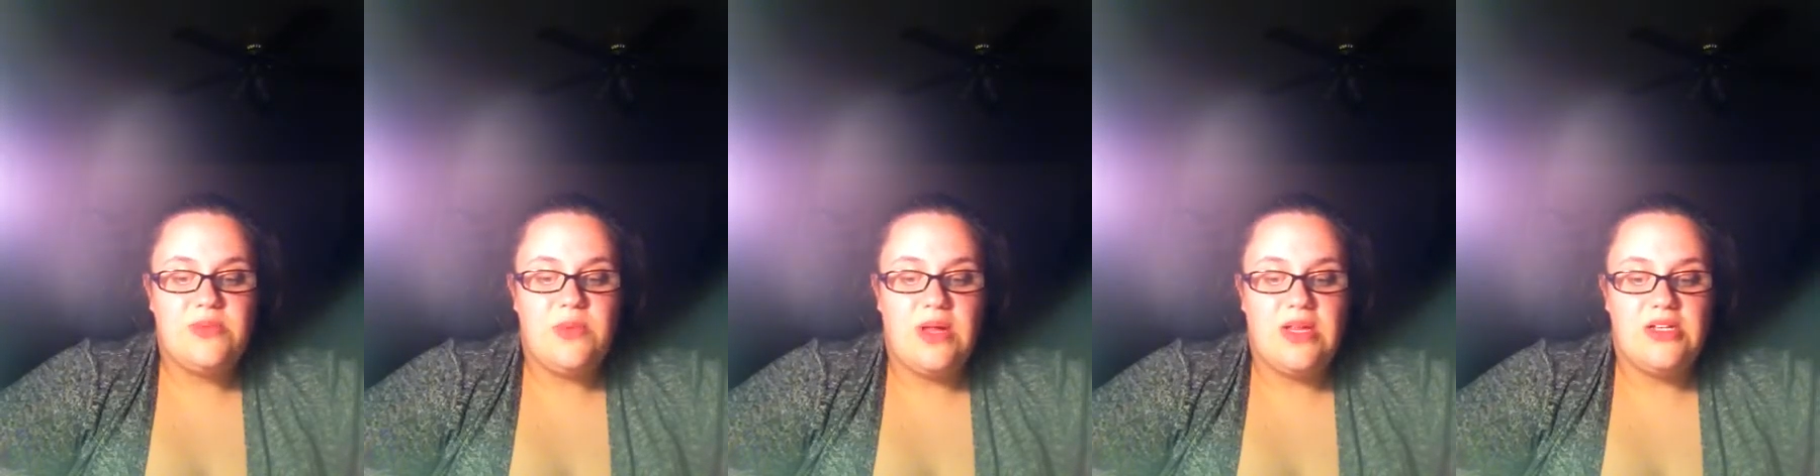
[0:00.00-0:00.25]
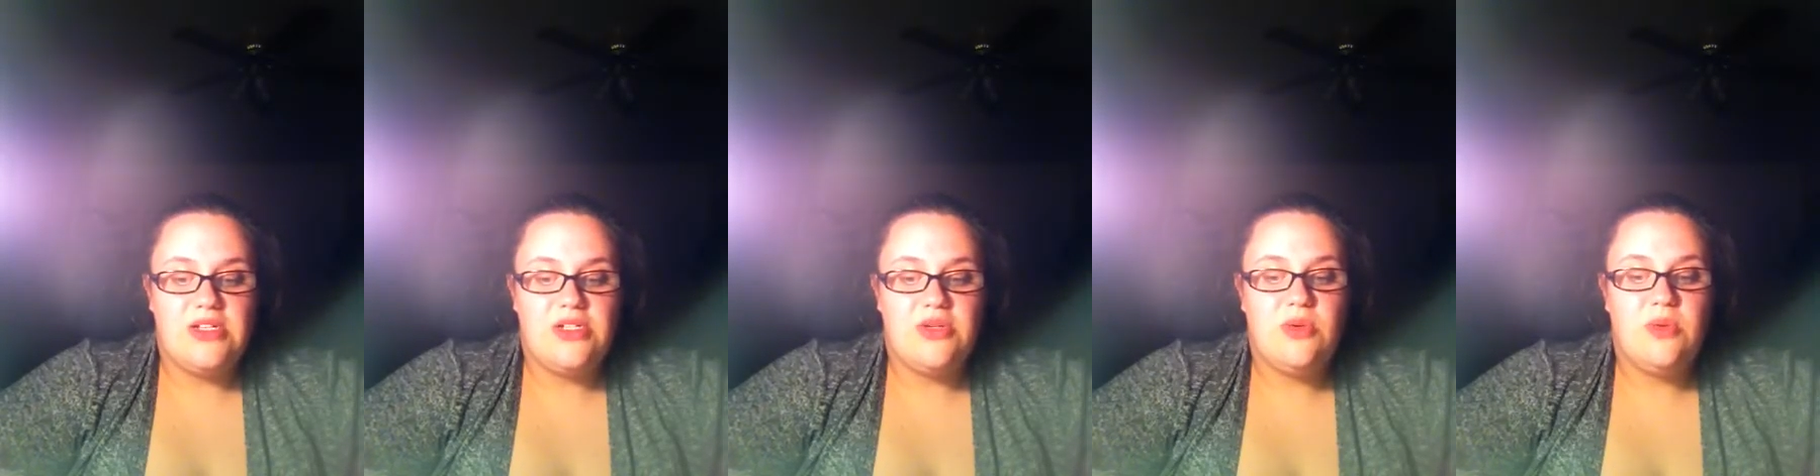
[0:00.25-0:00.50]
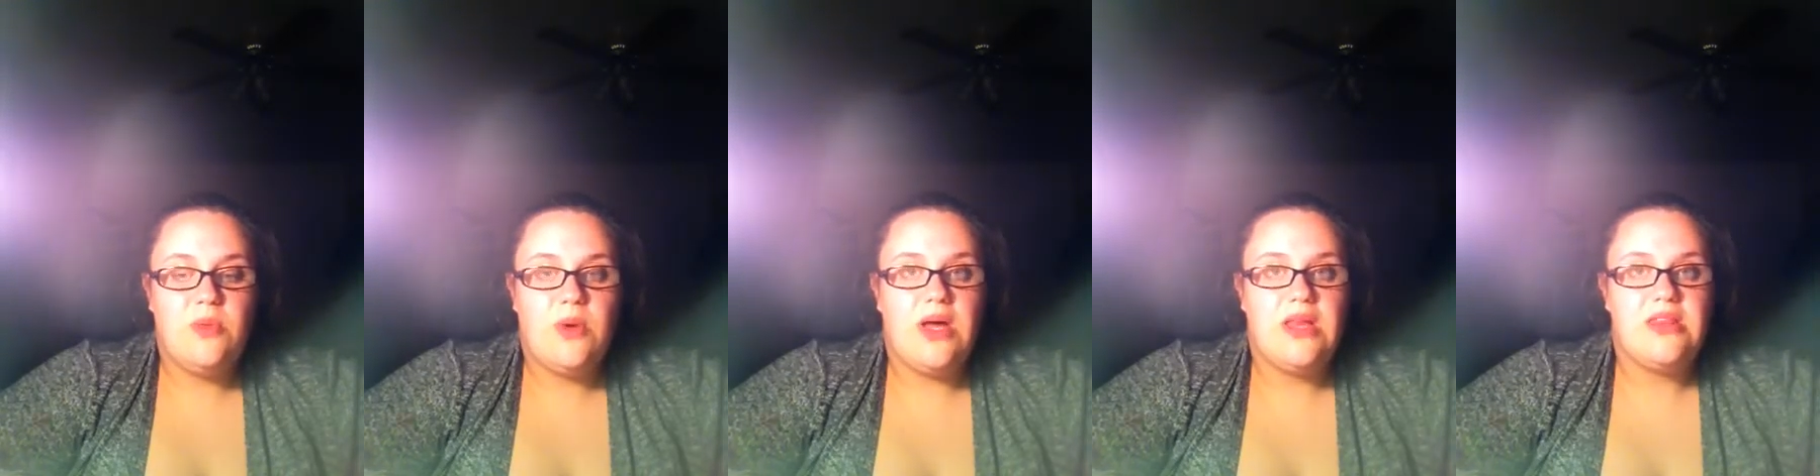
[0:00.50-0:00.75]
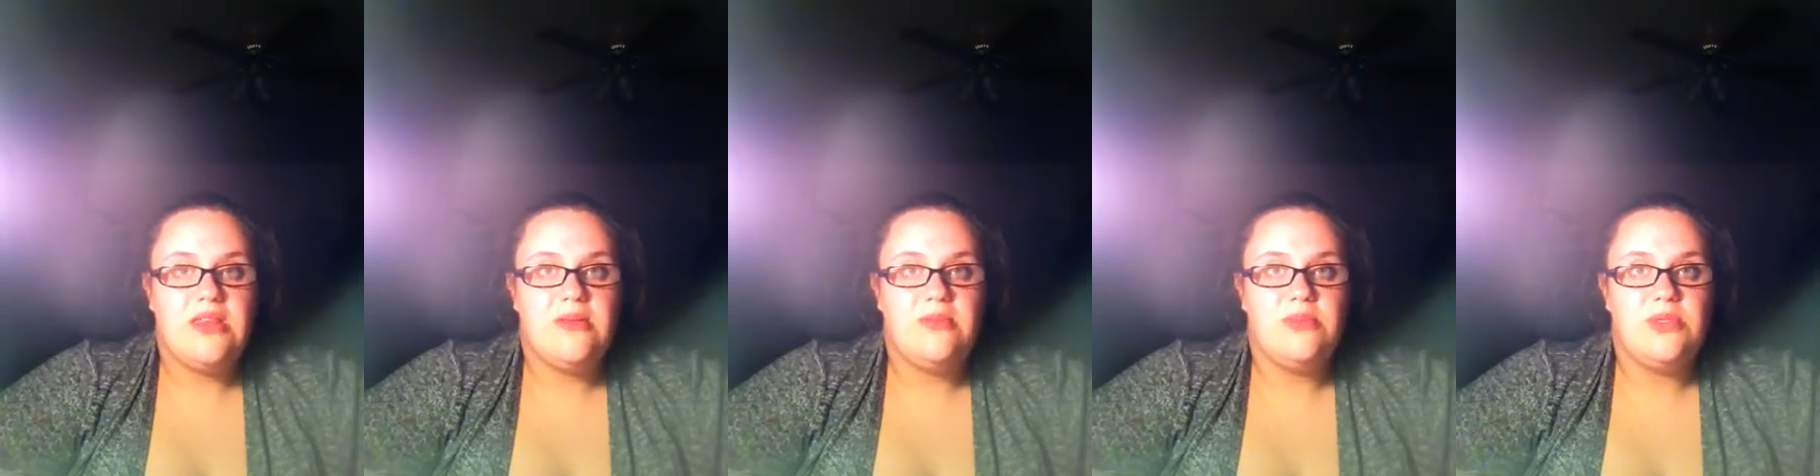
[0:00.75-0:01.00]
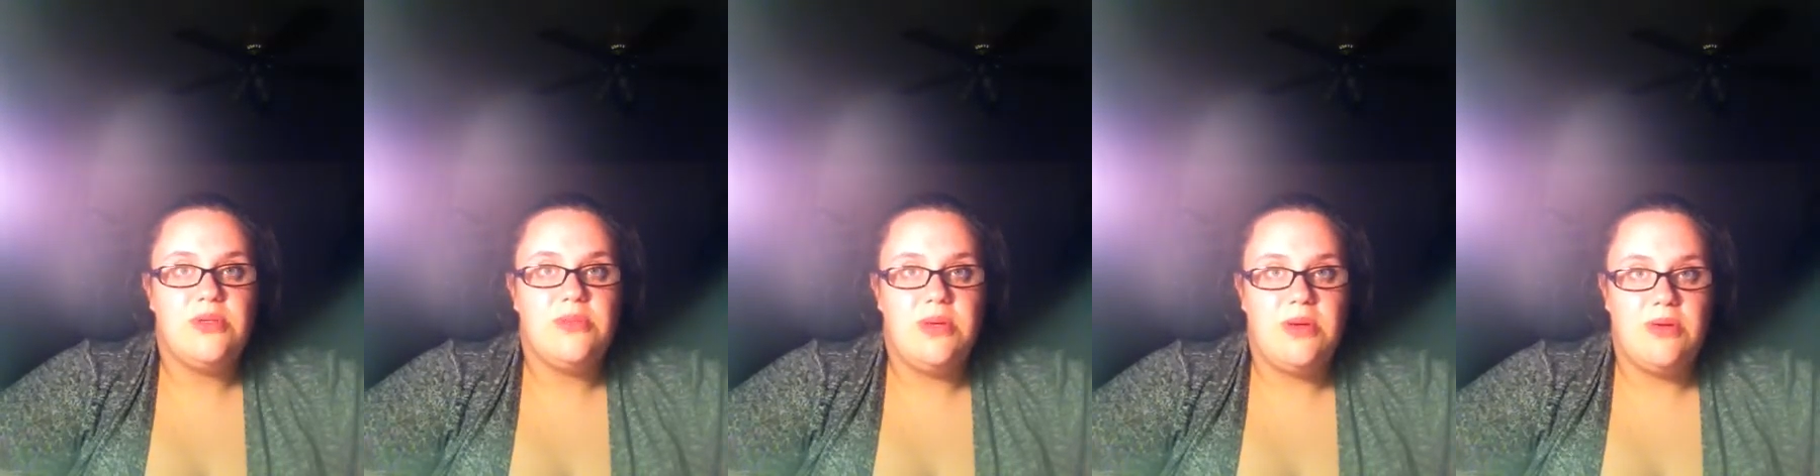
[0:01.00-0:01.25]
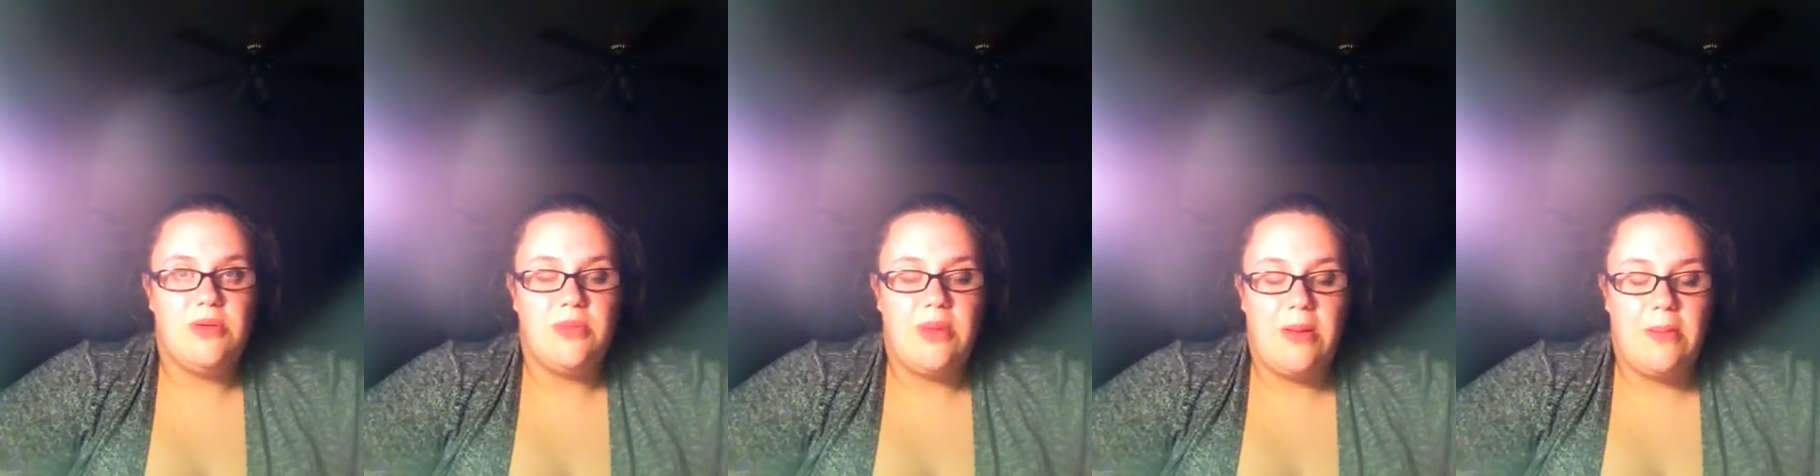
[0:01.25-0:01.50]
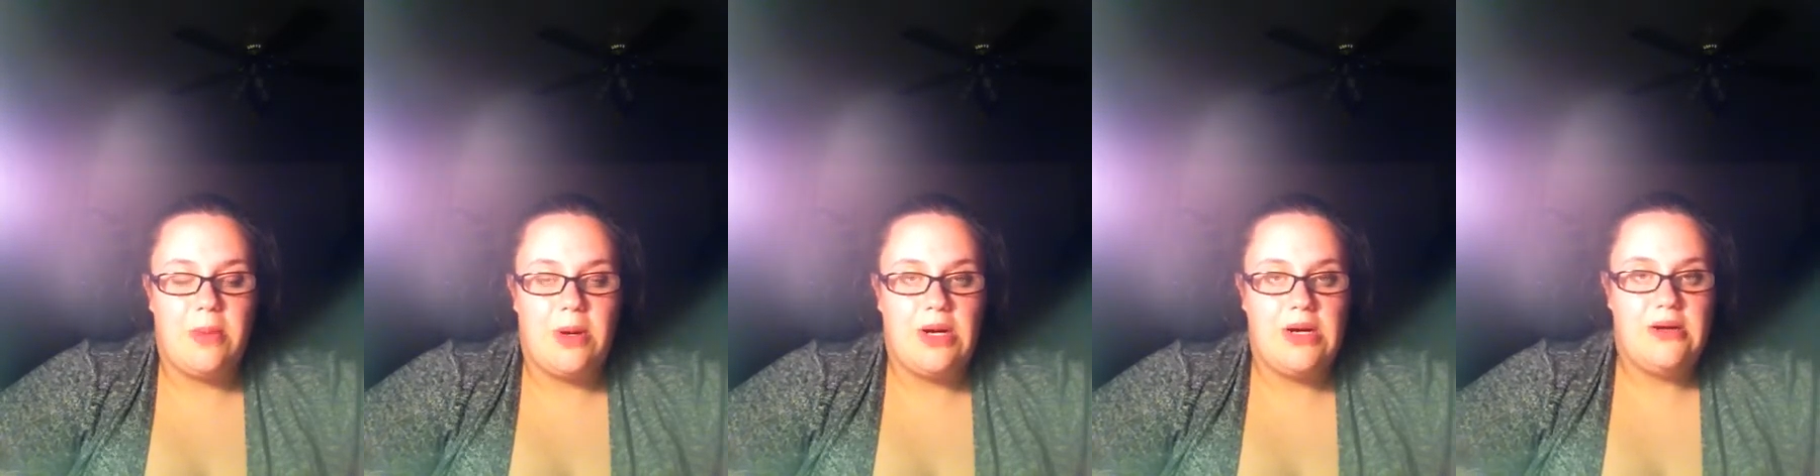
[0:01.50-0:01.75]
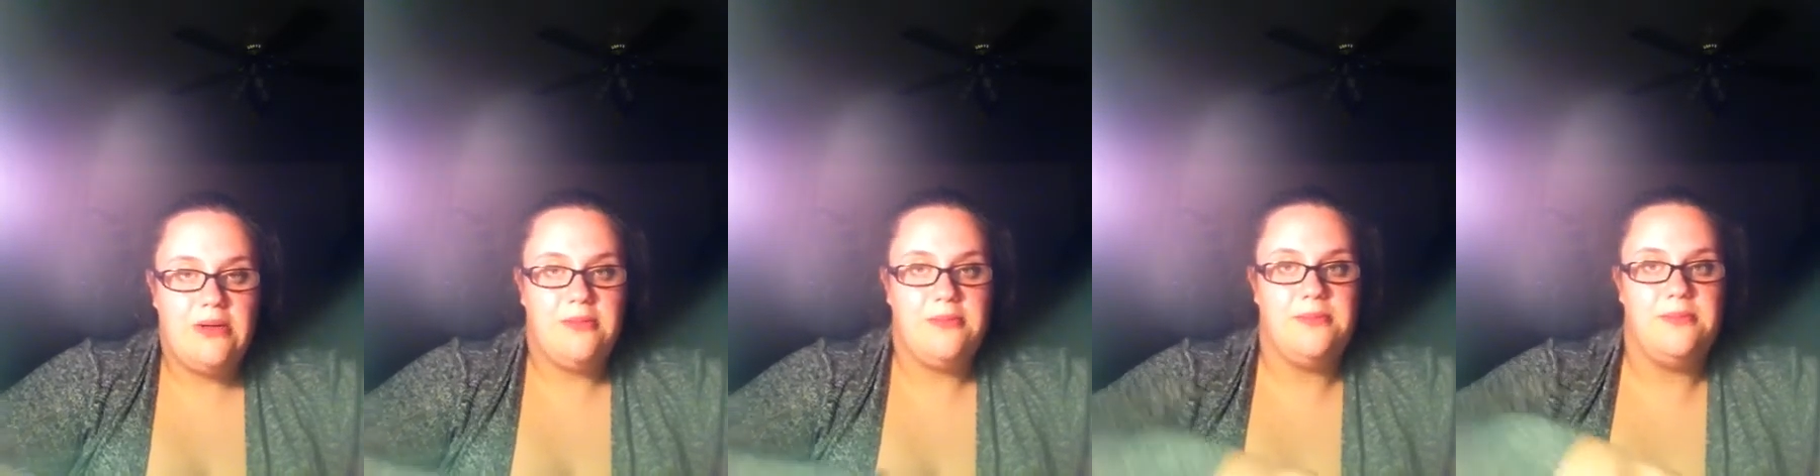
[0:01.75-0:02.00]
well as you would want them to be
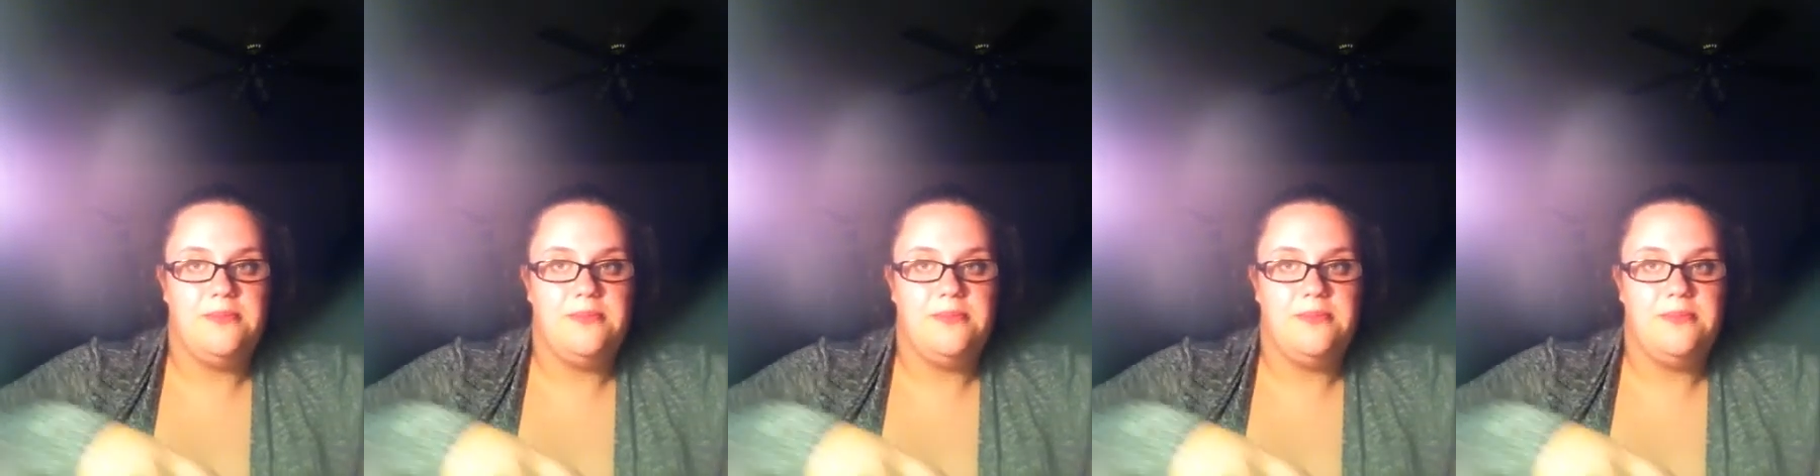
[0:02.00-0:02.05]
remembered.